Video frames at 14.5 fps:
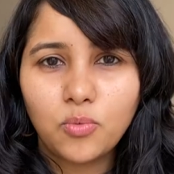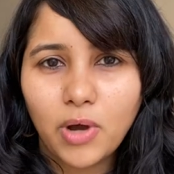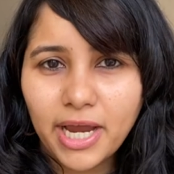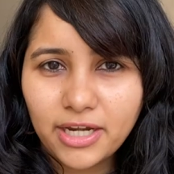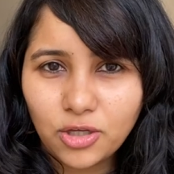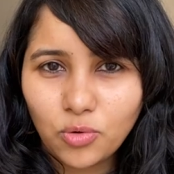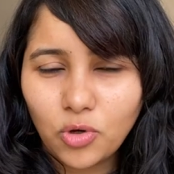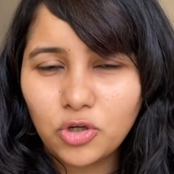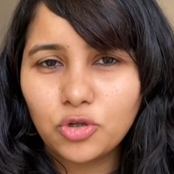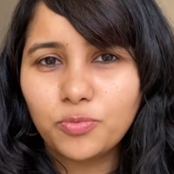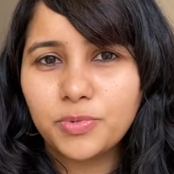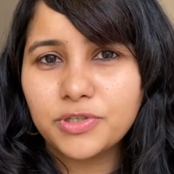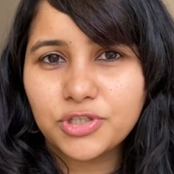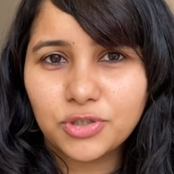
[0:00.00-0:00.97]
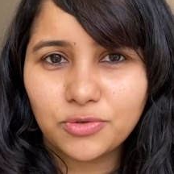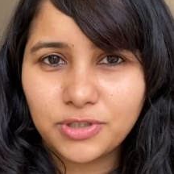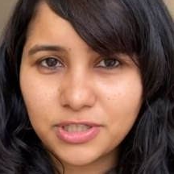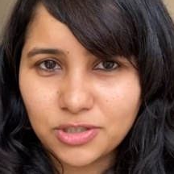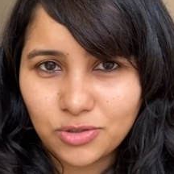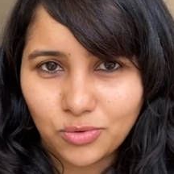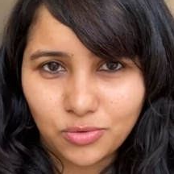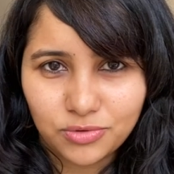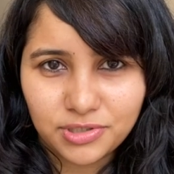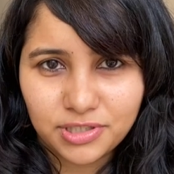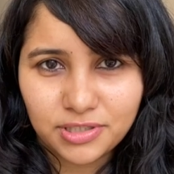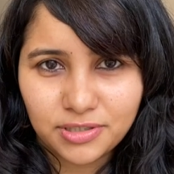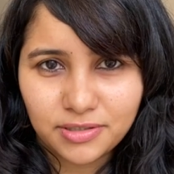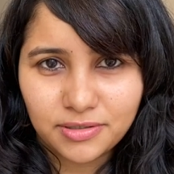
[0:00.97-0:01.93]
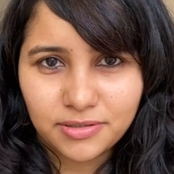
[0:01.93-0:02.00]
Why do you want to pursue this
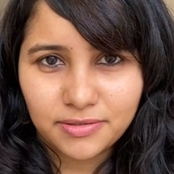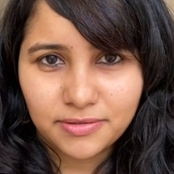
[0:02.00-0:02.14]
course?